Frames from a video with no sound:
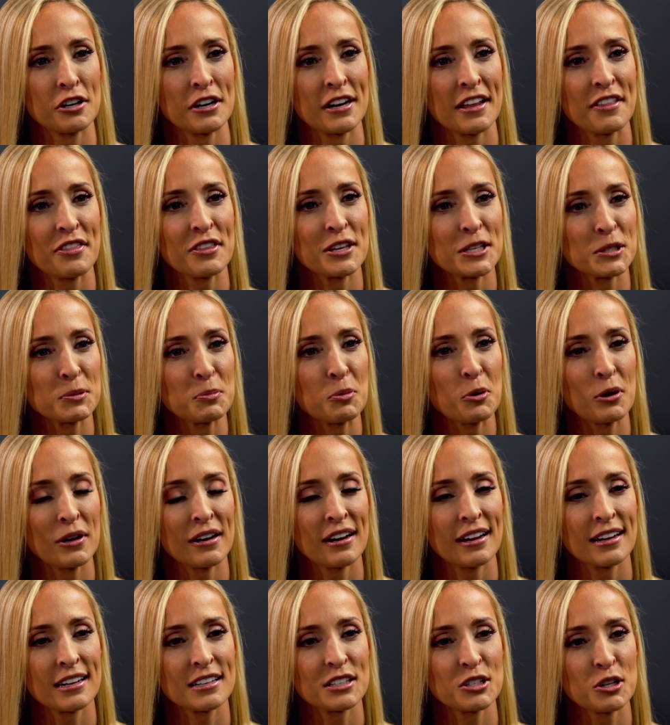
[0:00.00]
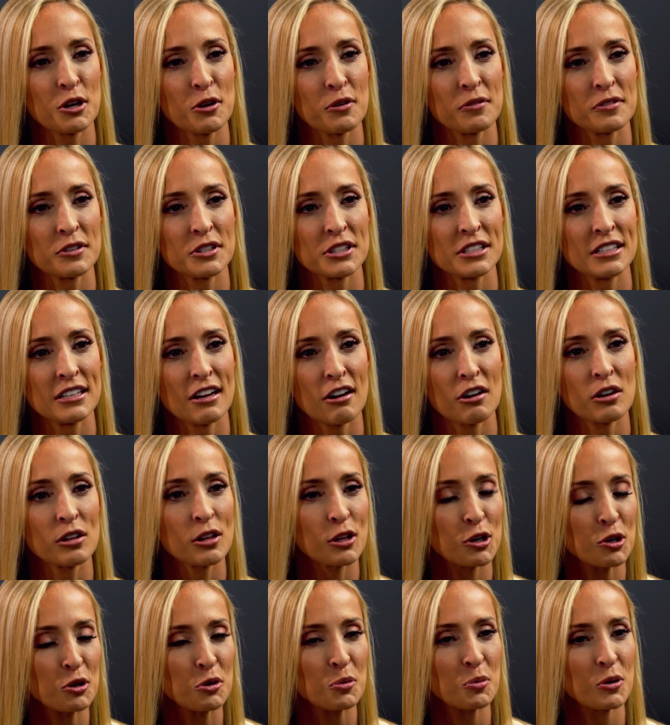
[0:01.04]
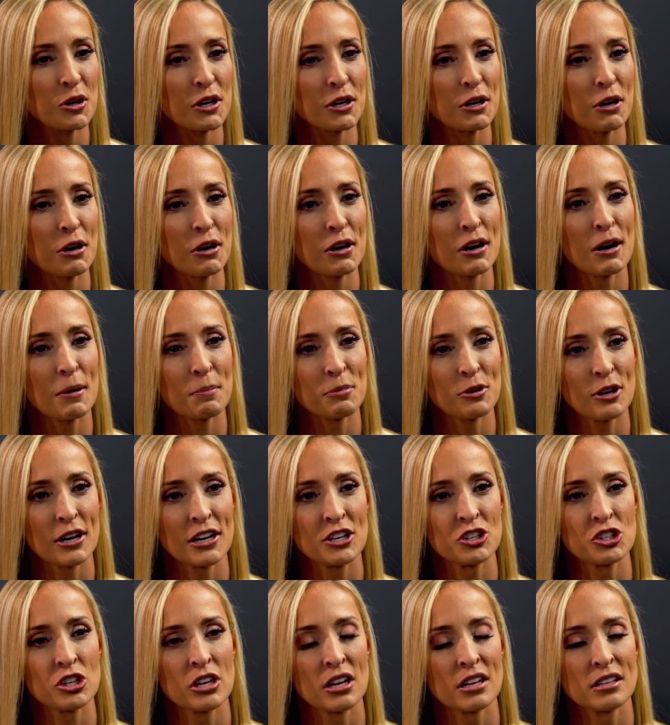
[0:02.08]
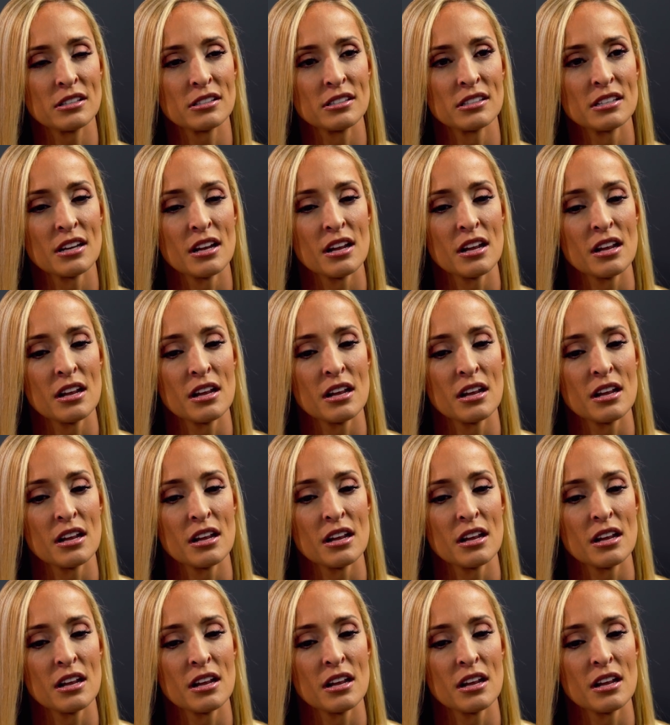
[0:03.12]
and at this point I get to oversee our clinical work, our operations,